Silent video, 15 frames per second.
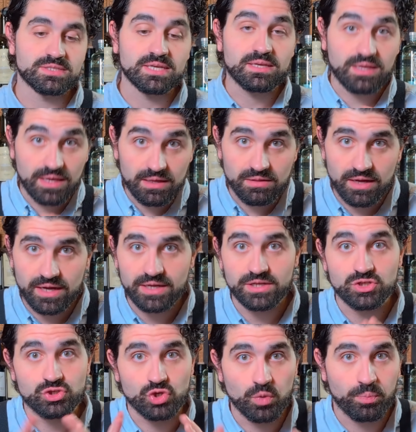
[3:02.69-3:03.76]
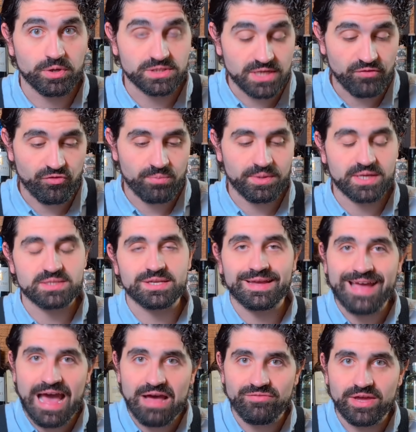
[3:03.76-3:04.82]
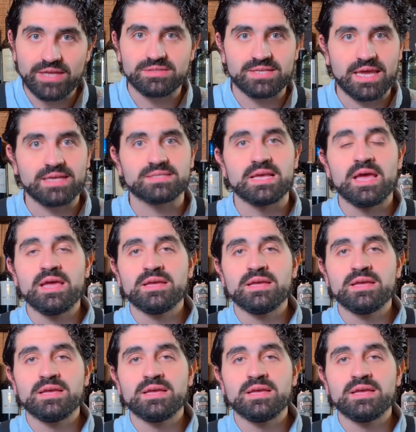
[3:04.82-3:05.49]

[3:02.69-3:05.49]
Tequila is super different because agave takes